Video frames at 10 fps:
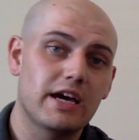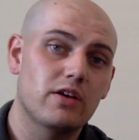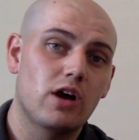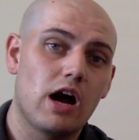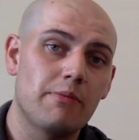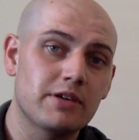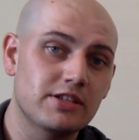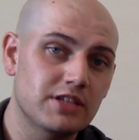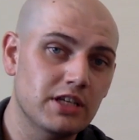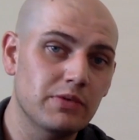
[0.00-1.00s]
But yet,
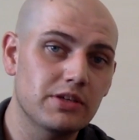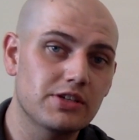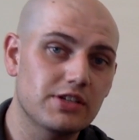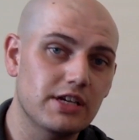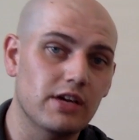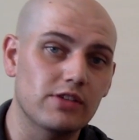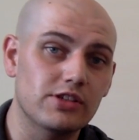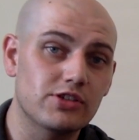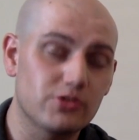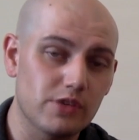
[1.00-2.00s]
I'm continuing to see
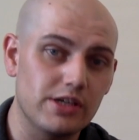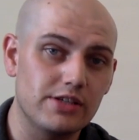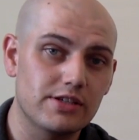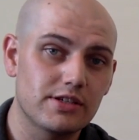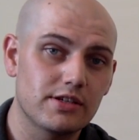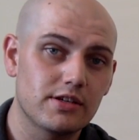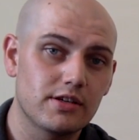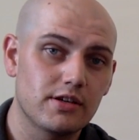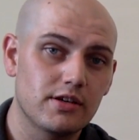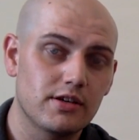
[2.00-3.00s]
on these streets
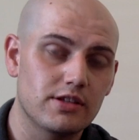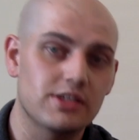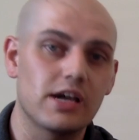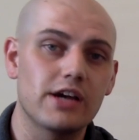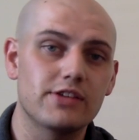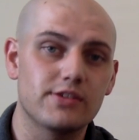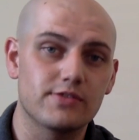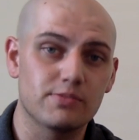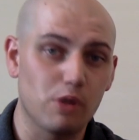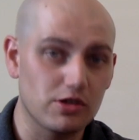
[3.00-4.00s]
the
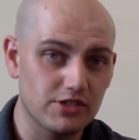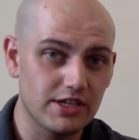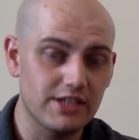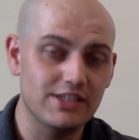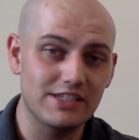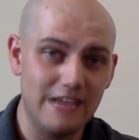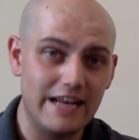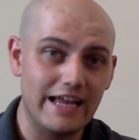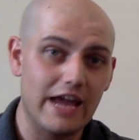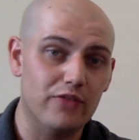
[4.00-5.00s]
signs of smart cities
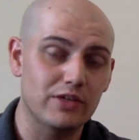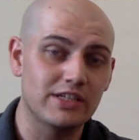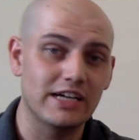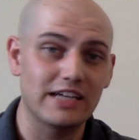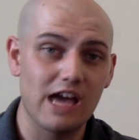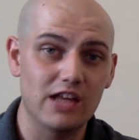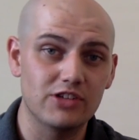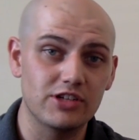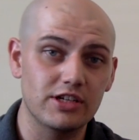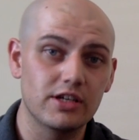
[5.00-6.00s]
and data gathering
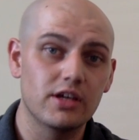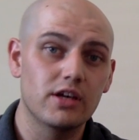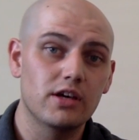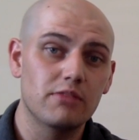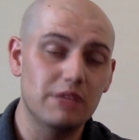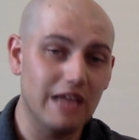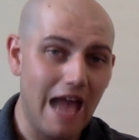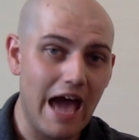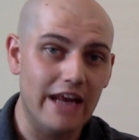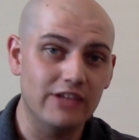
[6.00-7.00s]
technology
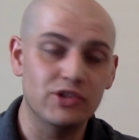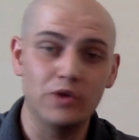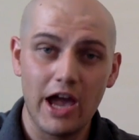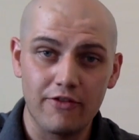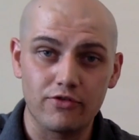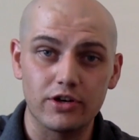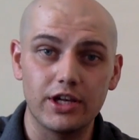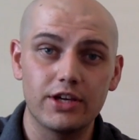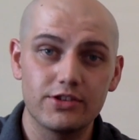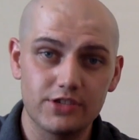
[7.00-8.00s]
being added to
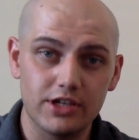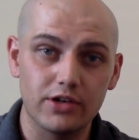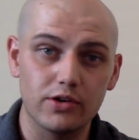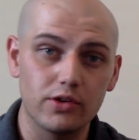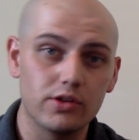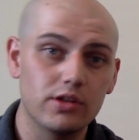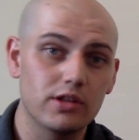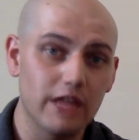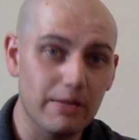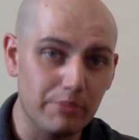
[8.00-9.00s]
every single
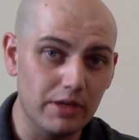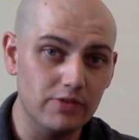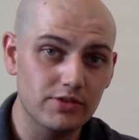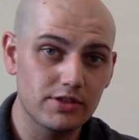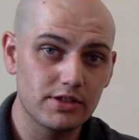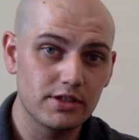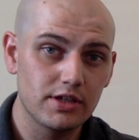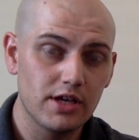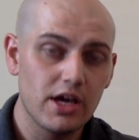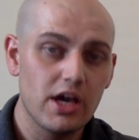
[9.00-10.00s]
lamppost.